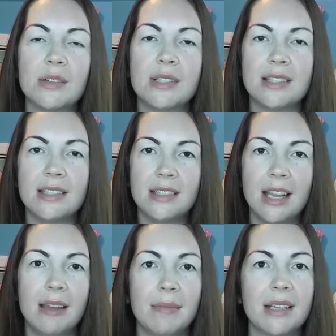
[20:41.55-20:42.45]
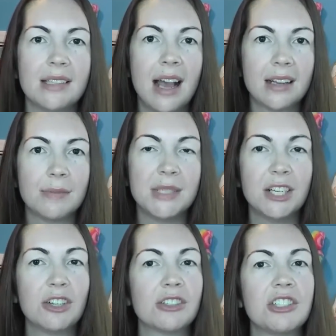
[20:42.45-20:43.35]
So it's the same exact
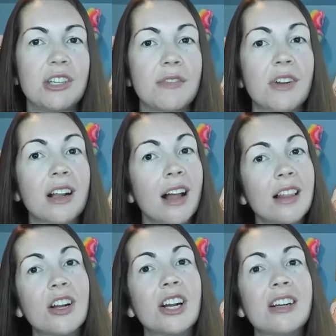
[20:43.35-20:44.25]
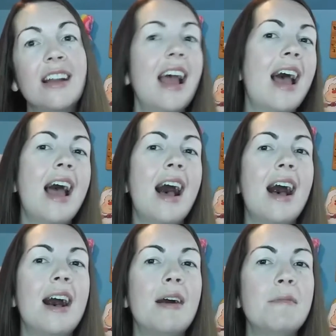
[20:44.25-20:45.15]
material, just a different
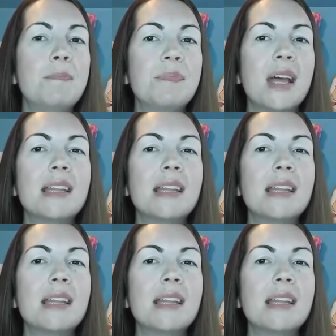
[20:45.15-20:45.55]
color.